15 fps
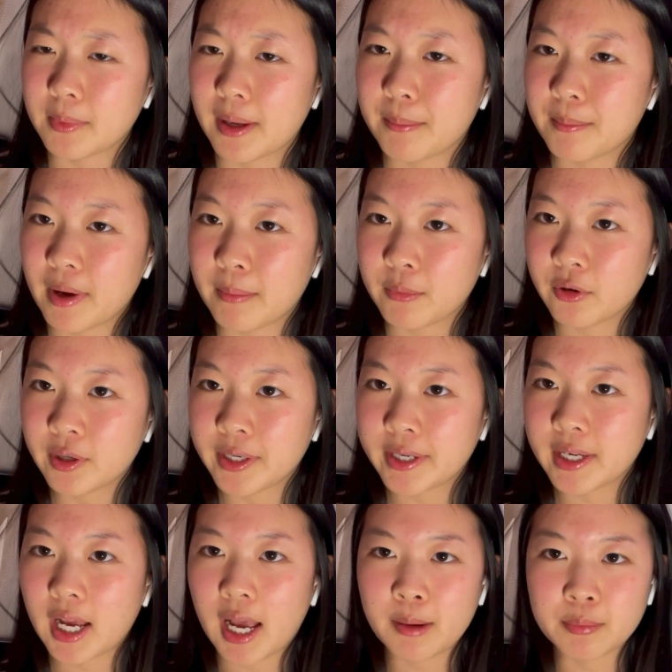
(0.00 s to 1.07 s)
my
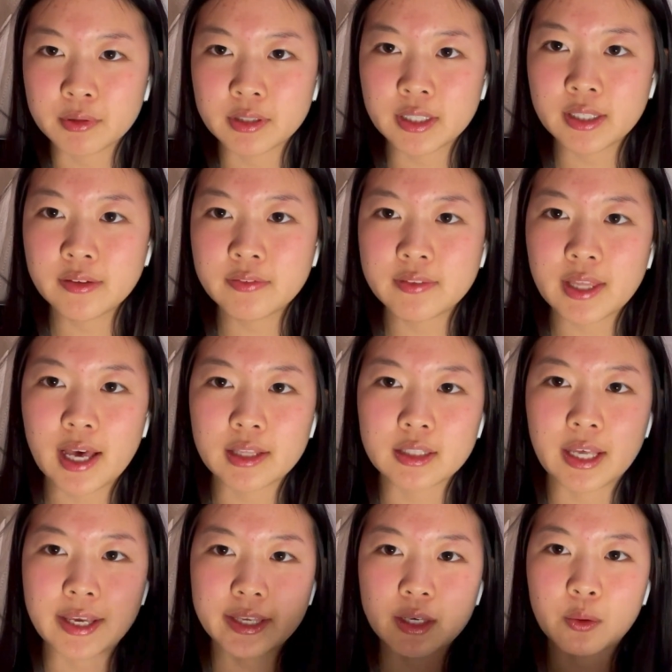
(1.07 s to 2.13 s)
memory, I believe that
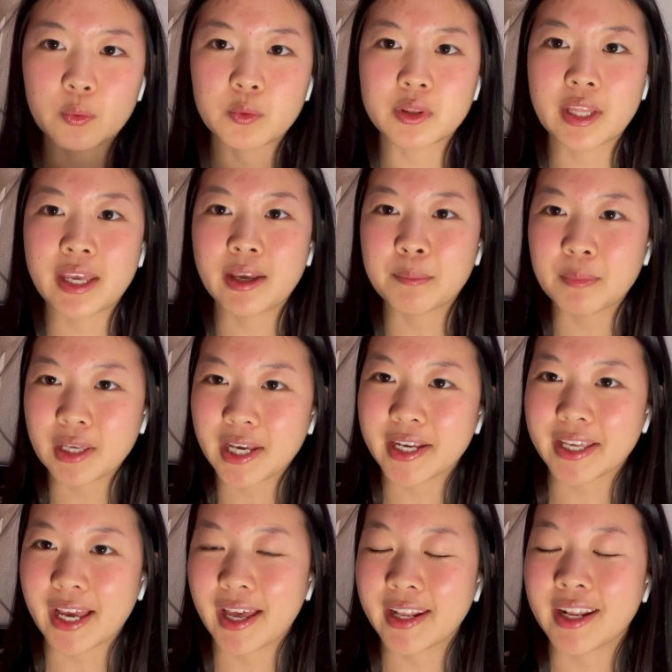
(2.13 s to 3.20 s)
like they meet
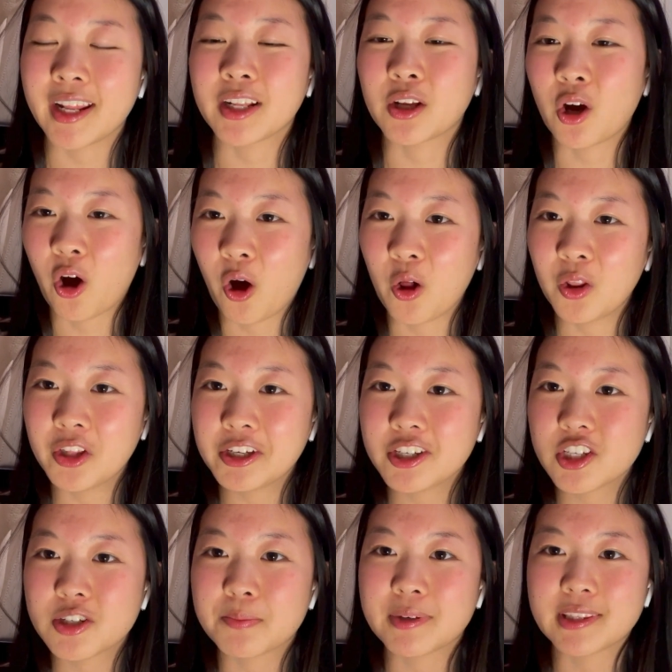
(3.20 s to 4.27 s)
again in
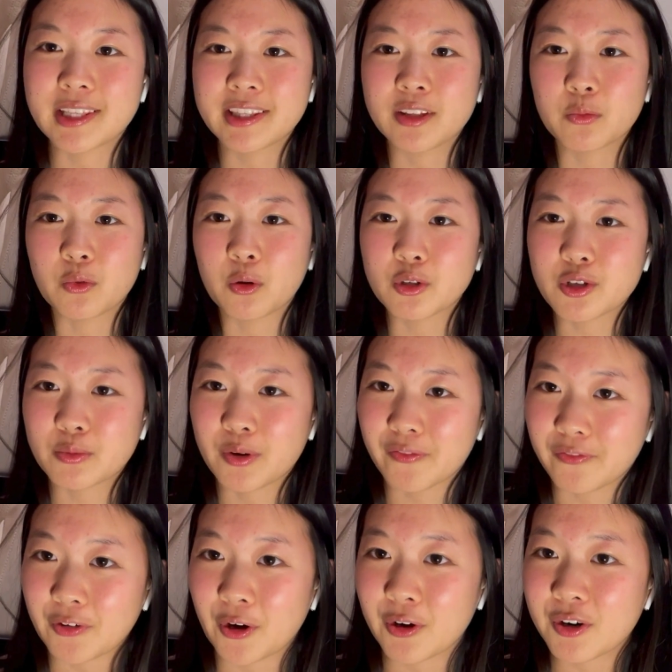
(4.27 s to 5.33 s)
college, but then the roles are
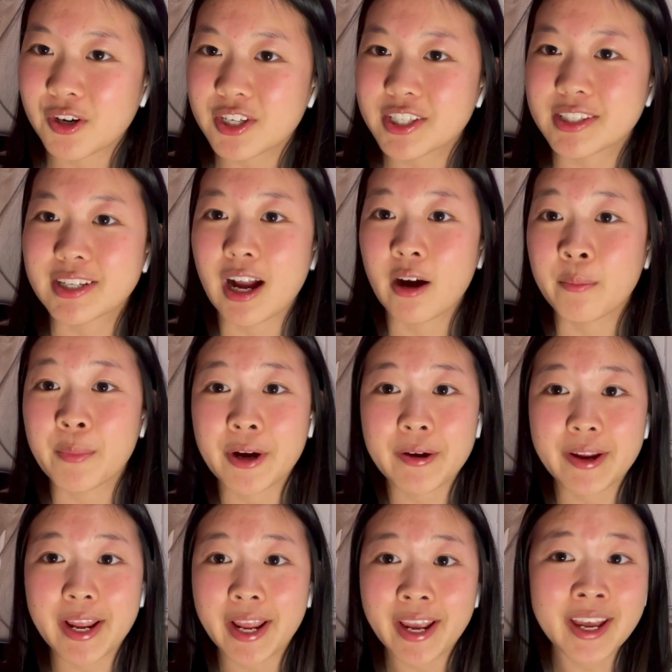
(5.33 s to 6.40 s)
reversed. Now
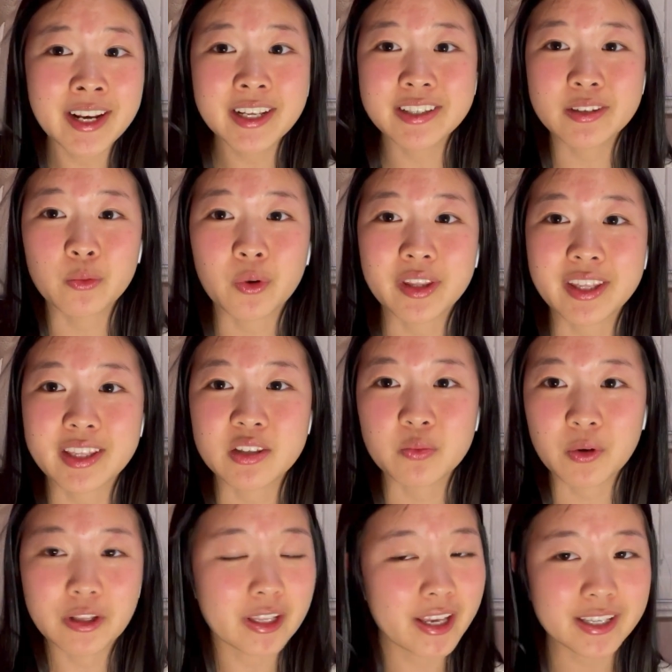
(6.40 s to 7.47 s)
Marianne is the one that's
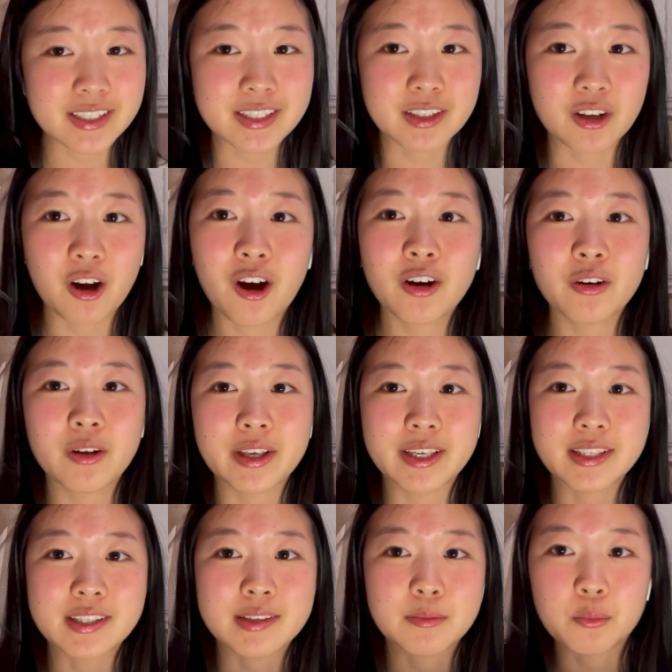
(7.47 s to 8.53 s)
well-liked, and Connell
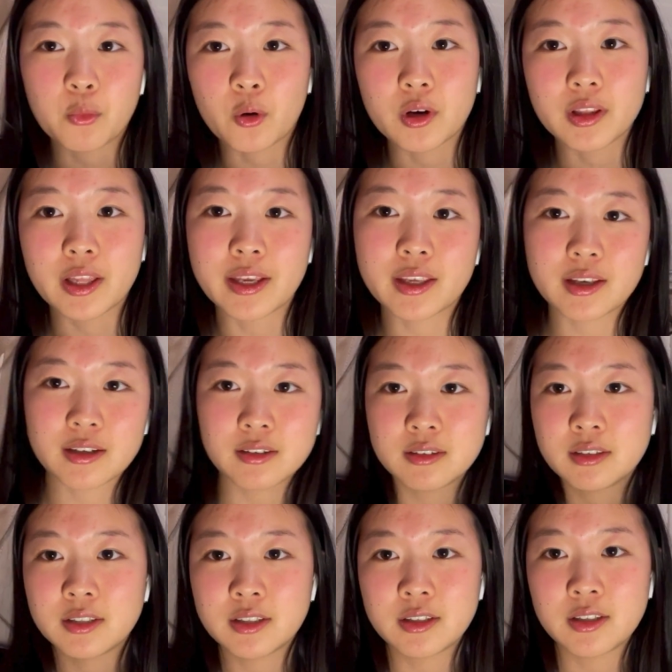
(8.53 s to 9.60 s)
is more like
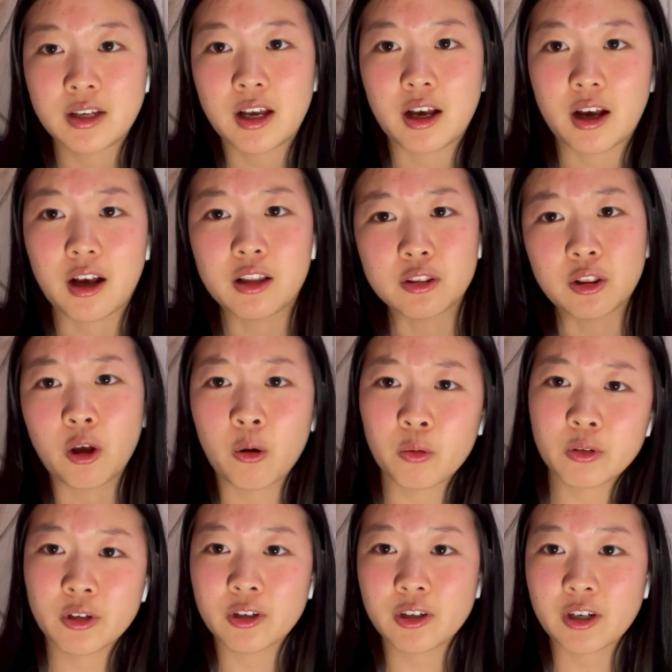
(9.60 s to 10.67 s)
a
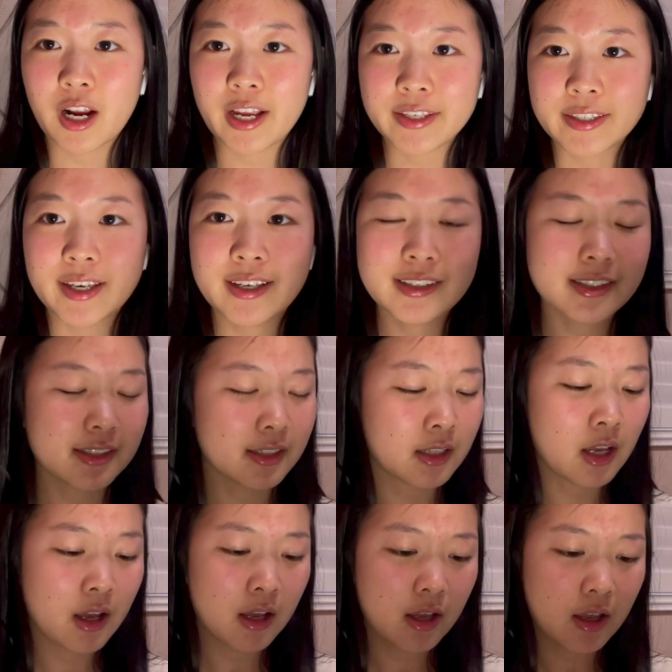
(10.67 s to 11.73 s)
loner, I guess.
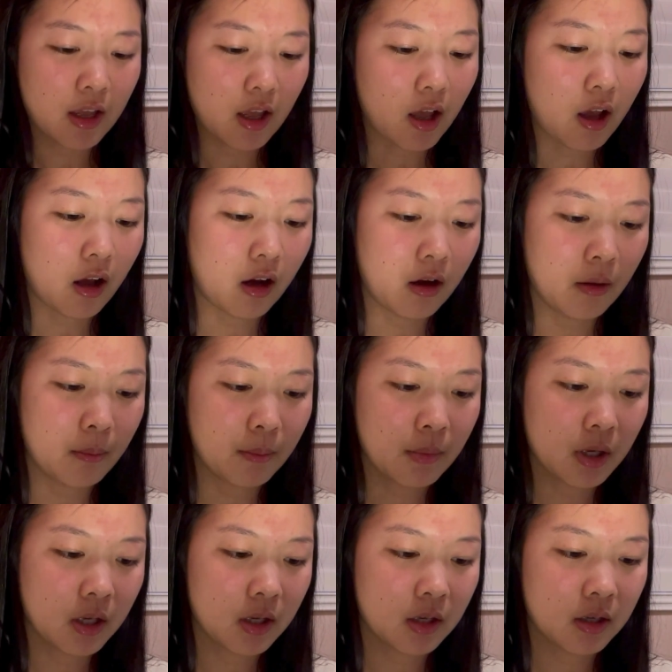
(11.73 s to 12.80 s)
Um,
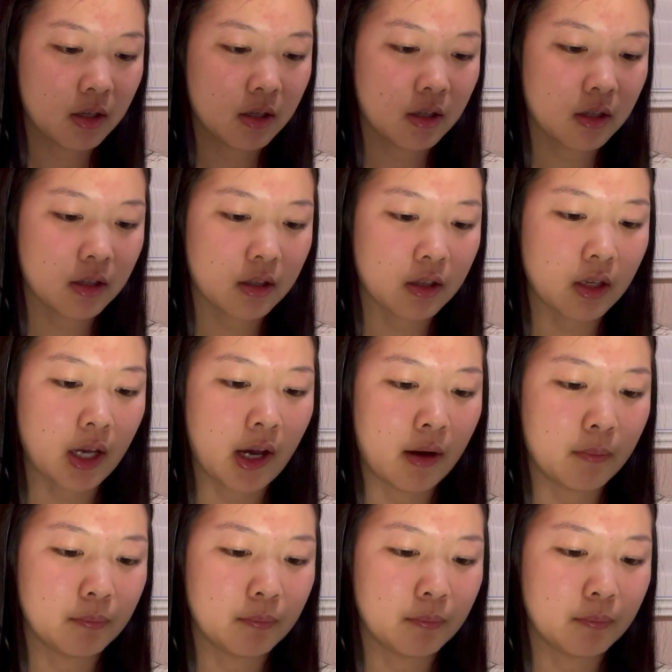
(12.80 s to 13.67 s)
yeah.